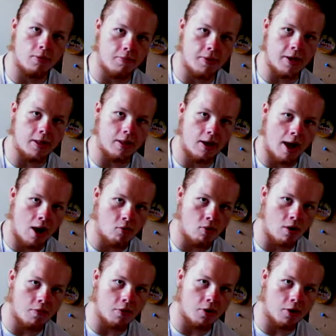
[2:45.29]
It will be
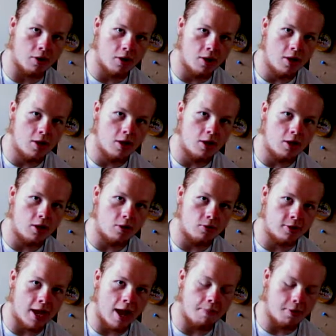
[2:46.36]
however
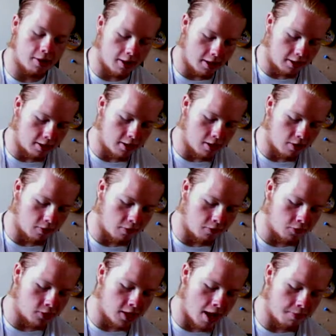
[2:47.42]
you tap it. Like, you know,
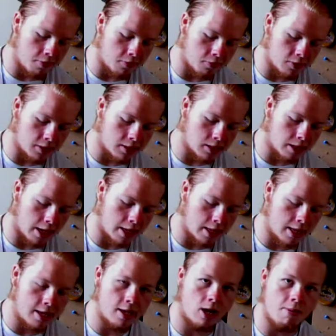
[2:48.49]
if you tap it really
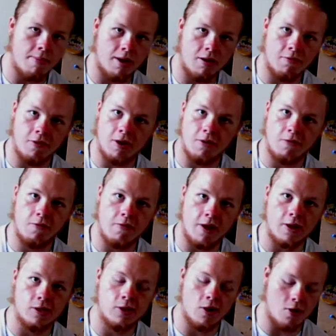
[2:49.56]
slightly, it'll make a very
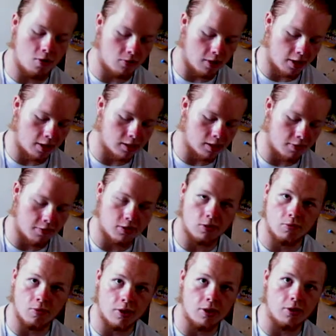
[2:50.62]
faint tone, like as if
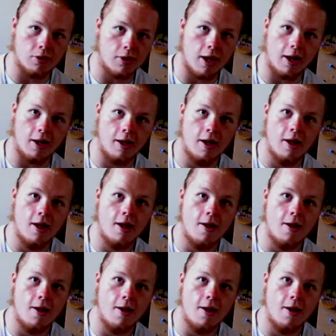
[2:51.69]
it's a real thing.